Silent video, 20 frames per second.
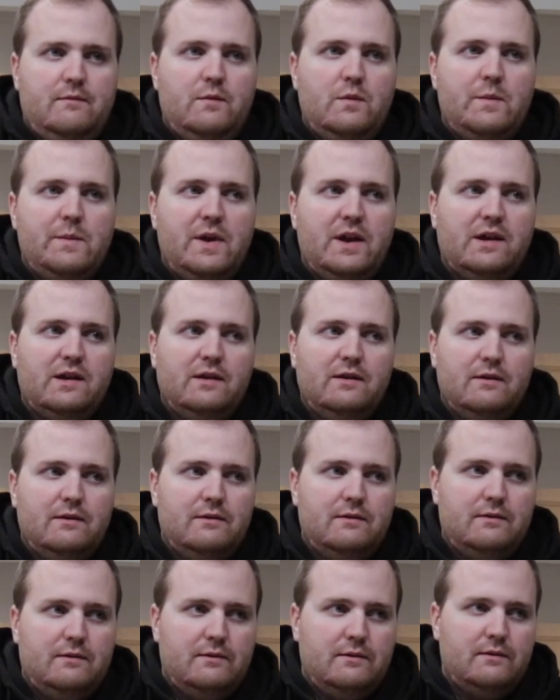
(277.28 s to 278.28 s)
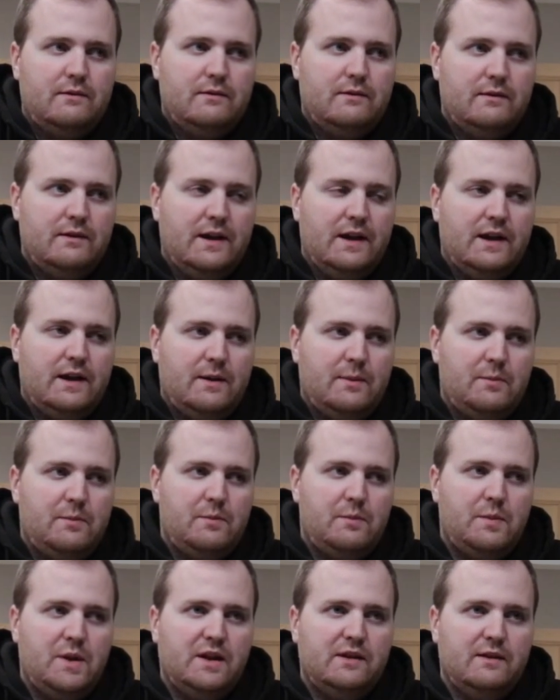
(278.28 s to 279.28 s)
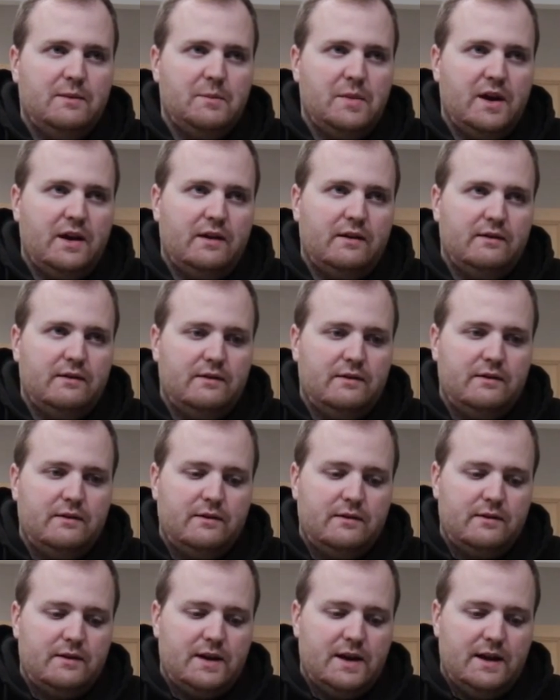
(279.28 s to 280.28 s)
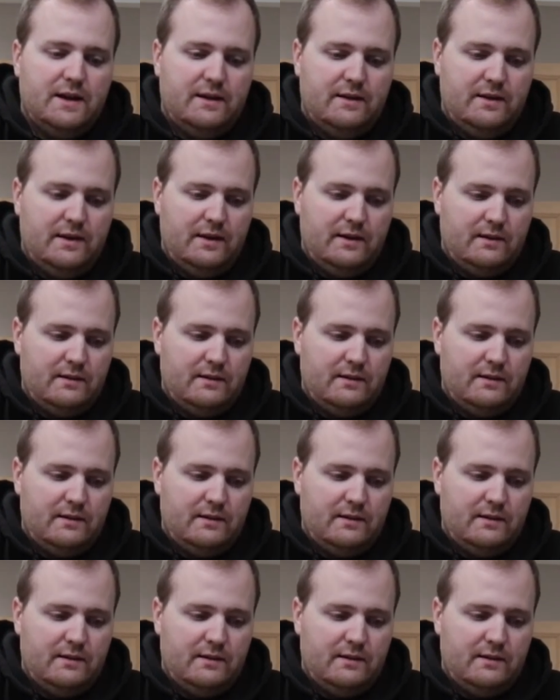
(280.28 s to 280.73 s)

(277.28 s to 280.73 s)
I'm making, it's like a bits and bites kind of thing.